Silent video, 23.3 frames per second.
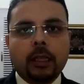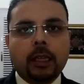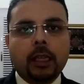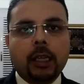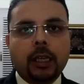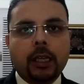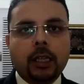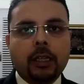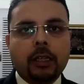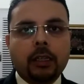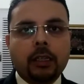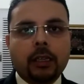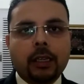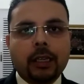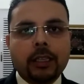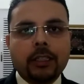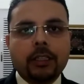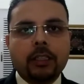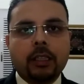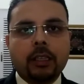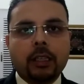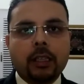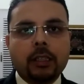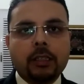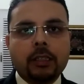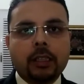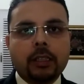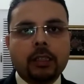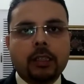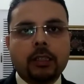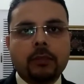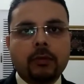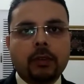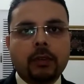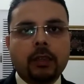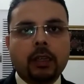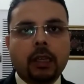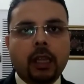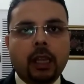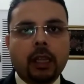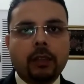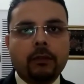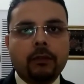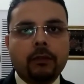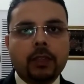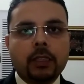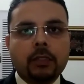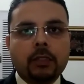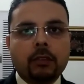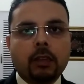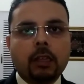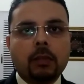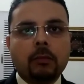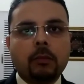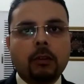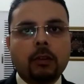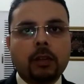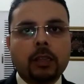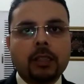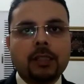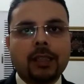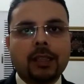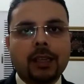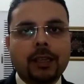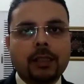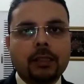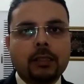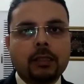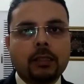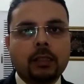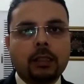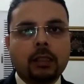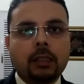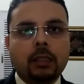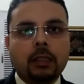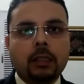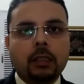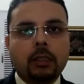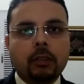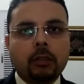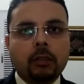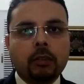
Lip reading: Getting rich and successful in life is all about a science.